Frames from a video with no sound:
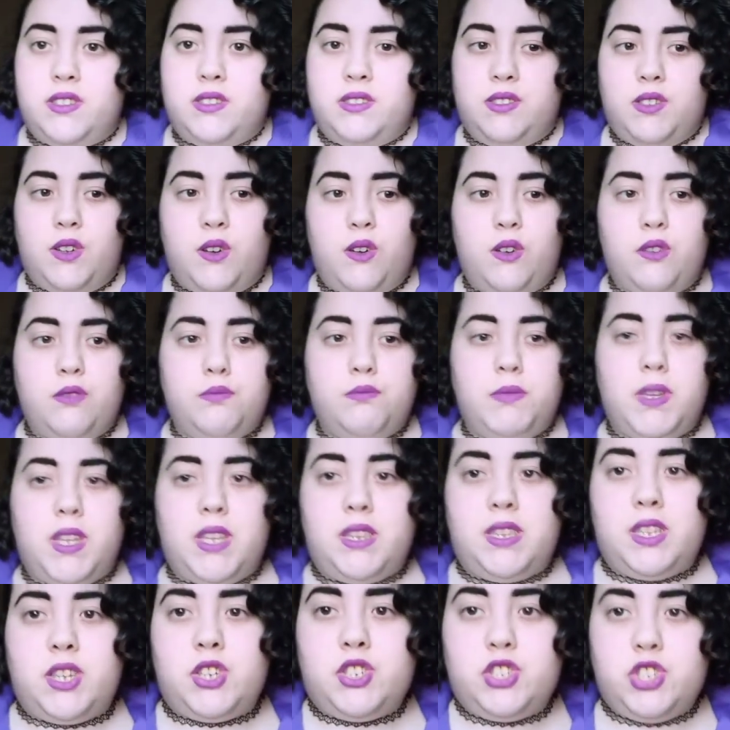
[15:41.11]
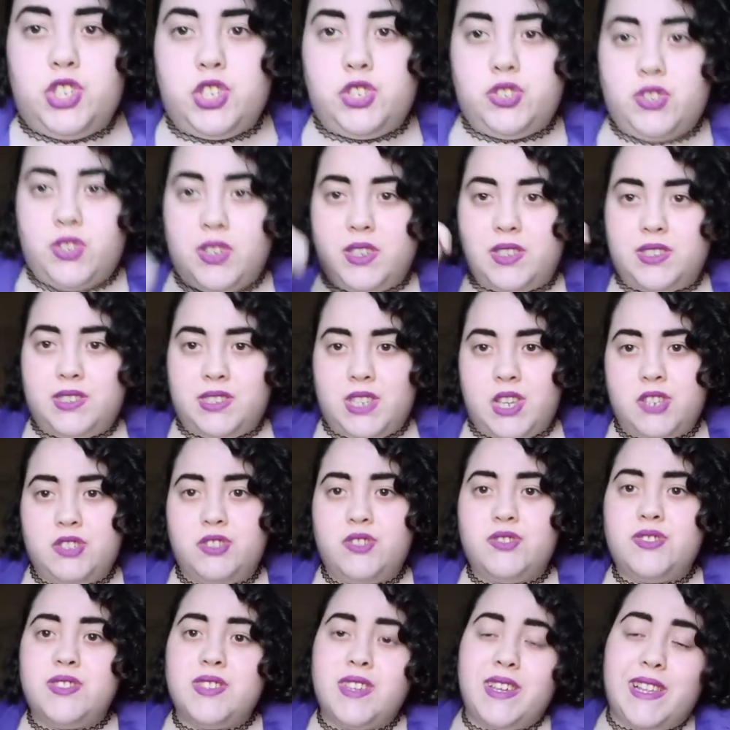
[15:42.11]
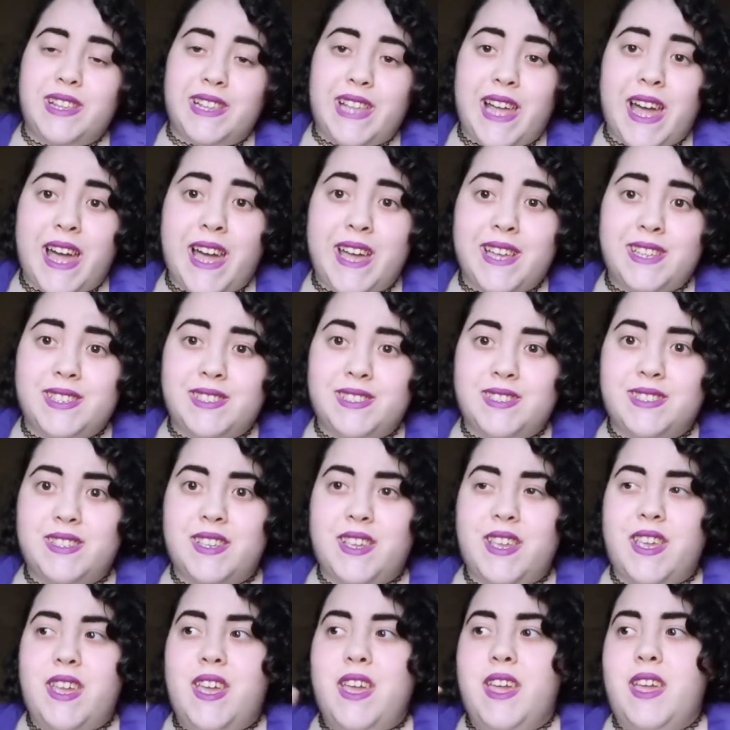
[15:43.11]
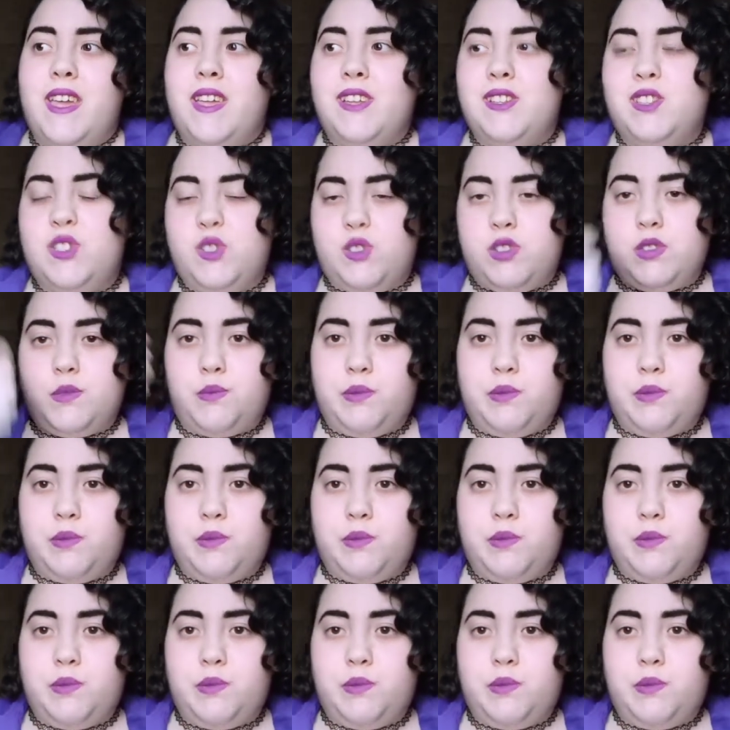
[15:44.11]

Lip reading: told me that she took scissors in class and she was